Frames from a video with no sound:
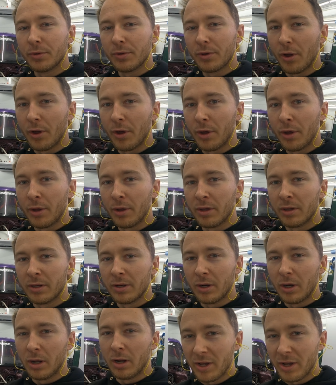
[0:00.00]

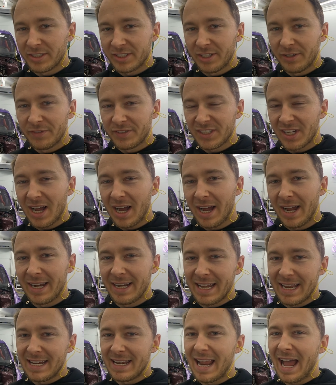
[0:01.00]
the positive
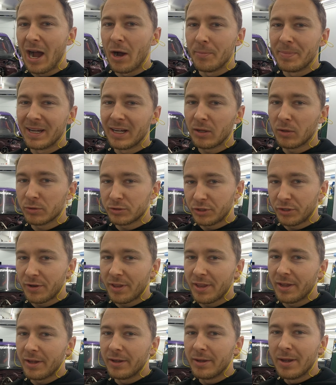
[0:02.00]
side and now being closer
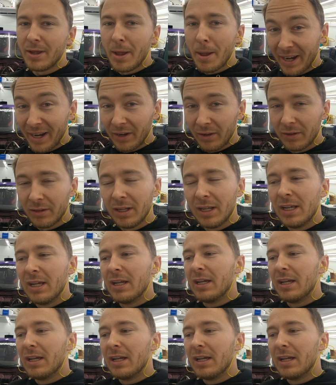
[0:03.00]
to the middle,